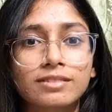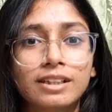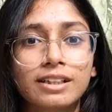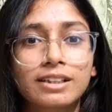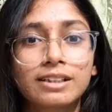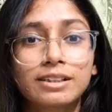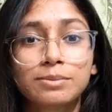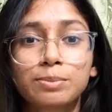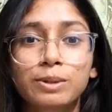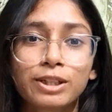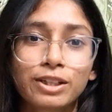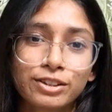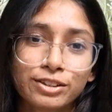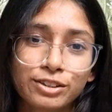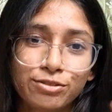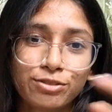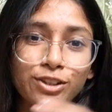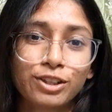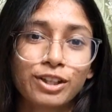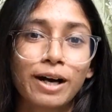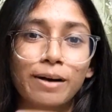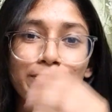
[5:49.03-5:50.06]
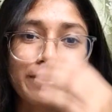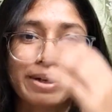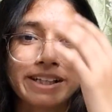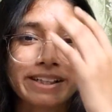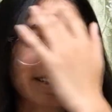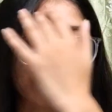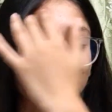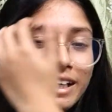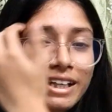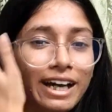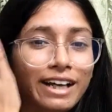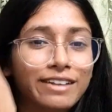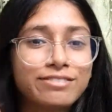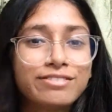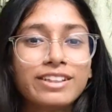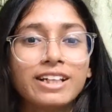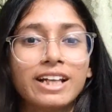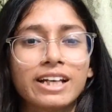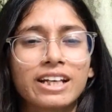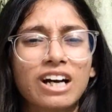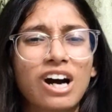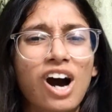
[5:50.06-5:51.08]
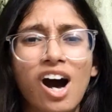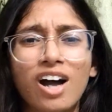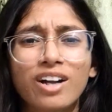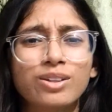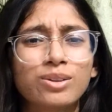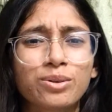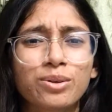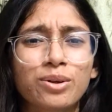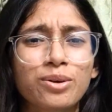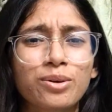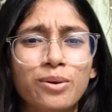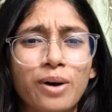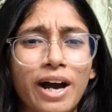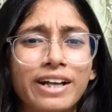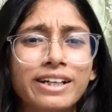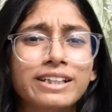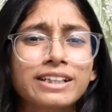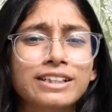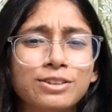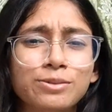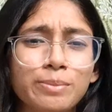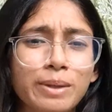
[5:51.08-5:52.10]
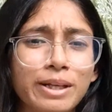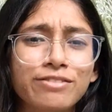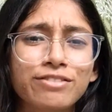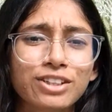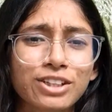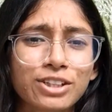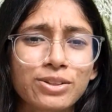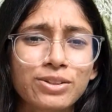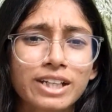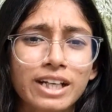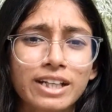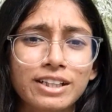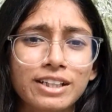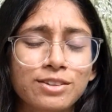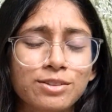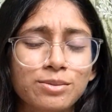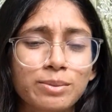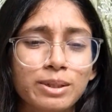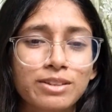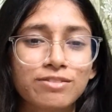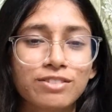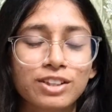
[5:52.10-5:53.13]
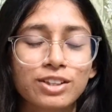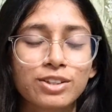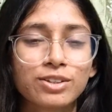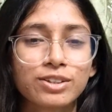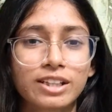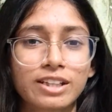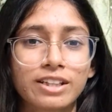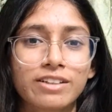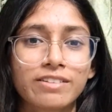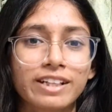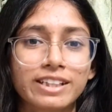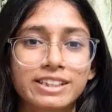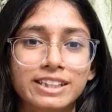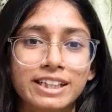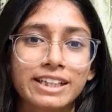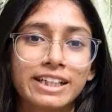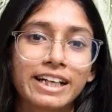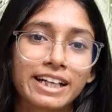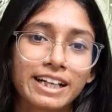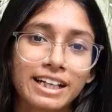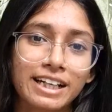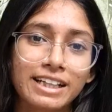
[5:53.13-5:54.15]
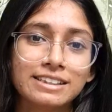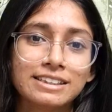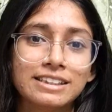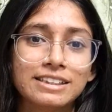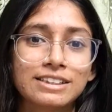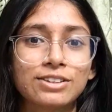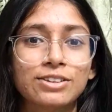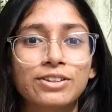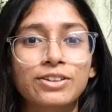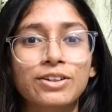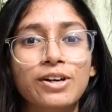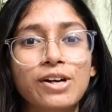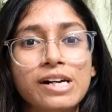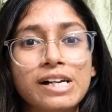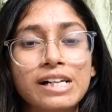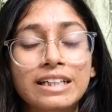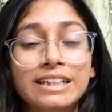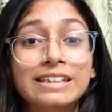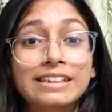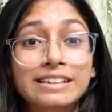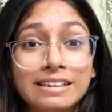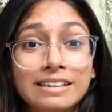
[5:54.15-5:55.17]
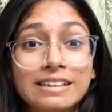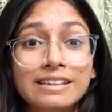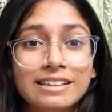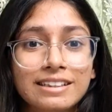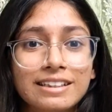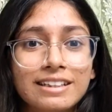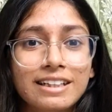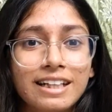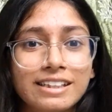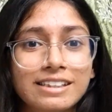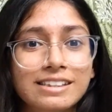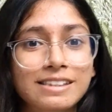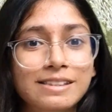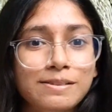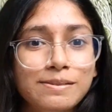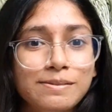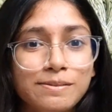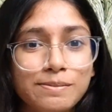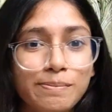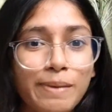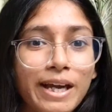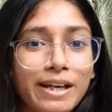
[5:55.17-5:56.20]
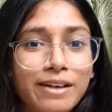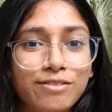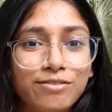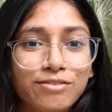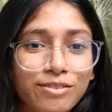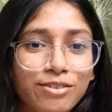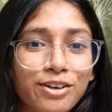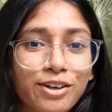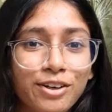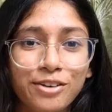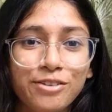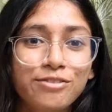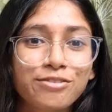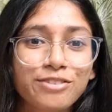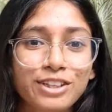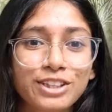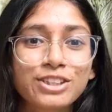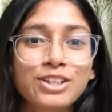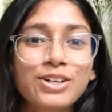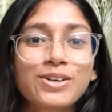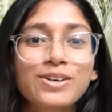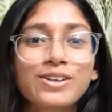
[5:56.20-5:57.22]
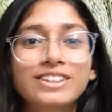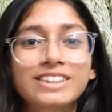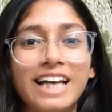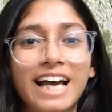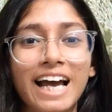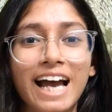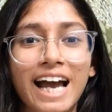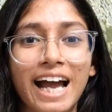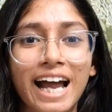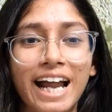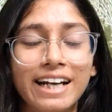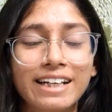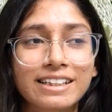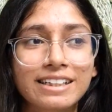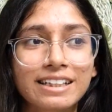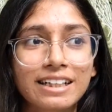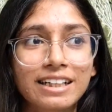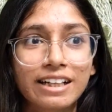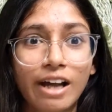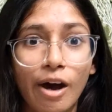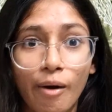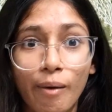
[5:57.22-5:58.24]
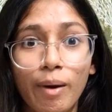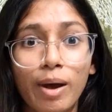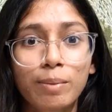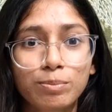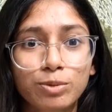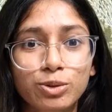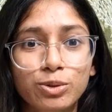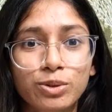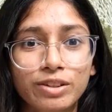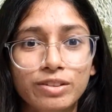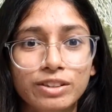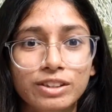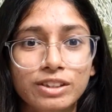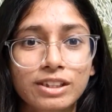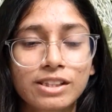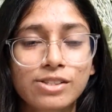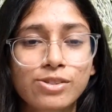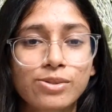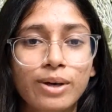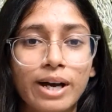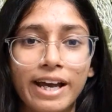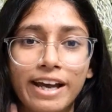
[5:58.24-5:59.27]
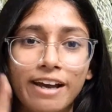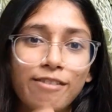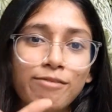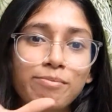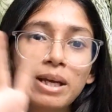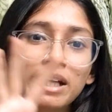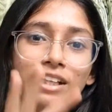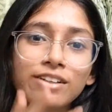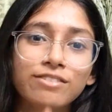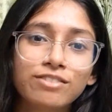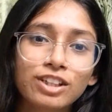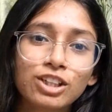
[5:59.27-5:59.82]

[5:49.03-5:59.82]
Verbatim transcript: it is because of your comments, like I feel like, ah, oh, no, no, no, I need to make videos, I need to make videos, otherwise I get lazy. So let's make videos. And now I'm doing research, so I have many